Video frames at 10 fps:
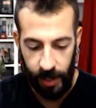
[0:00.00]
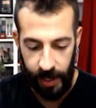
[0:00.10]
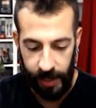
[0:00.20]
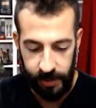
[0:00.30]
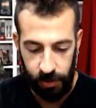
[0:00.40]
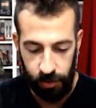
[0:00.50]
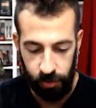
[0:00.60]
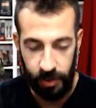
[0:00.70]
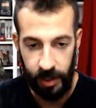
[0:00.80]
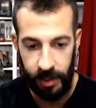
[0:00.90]
got into
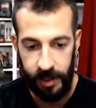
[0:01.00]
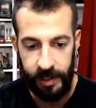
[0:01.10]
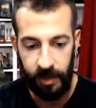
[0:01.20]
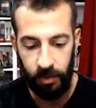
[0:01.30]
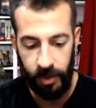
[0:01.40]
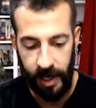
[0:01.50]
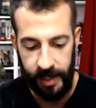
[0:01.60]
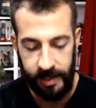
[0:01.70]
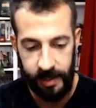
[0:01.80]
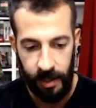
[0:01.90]
the Nintendo
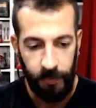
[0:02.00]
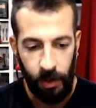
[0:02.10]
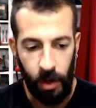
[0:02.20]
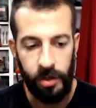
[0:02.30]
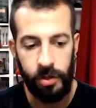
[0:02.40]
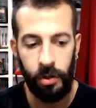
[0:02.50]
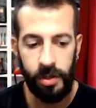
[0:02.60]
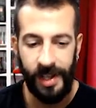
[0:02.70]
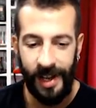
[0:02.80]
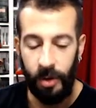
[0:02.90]
DS
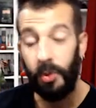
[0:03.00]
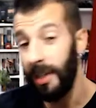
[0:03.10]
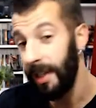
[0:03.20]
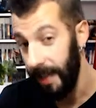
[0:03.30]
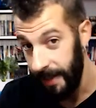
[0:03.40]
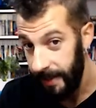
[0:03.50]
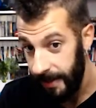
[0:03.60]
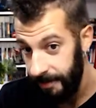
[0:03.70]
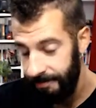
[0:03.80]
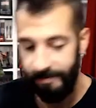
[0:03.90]
consoles really
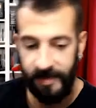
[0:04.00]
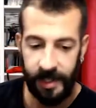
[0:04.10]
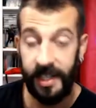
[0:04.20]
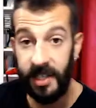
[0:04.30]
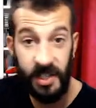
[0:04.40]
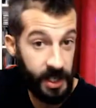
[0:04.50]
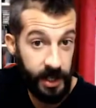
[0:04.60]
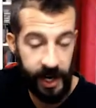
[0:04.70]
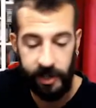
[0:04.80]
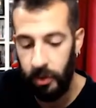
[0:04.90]
late this year,
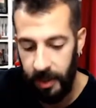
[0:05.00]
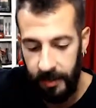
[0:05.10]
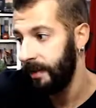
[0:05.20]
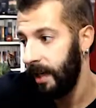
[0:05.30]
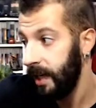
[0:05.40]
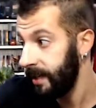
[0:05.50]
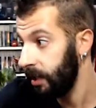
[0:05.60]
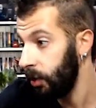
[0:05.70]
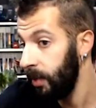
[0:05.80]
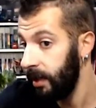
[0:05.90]
actually, and I
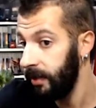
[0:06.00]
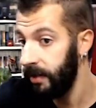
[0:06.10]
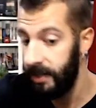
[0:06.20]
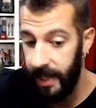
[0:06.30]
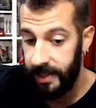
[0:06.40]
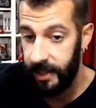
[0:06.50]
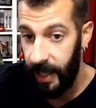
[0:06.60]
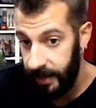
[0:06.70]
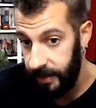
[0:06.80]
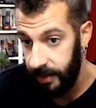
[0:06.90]
started with a DS
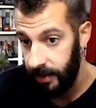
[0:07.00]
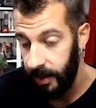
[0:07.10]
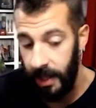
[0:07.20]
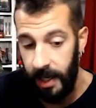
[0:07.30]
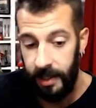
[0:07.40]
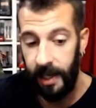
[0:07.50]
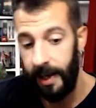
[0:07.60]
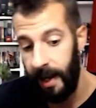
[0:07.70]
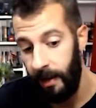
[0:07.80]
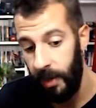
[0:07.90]
Lite. Then
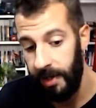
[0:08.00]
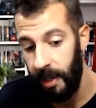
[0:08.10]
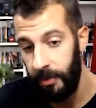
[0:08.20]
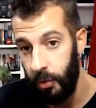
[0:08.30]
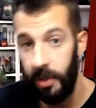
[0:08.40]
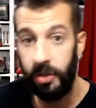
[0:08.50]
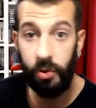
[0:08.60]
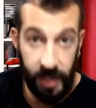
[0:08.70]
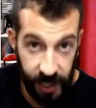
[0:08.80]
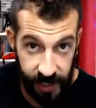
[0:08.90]
I went up to a 2DS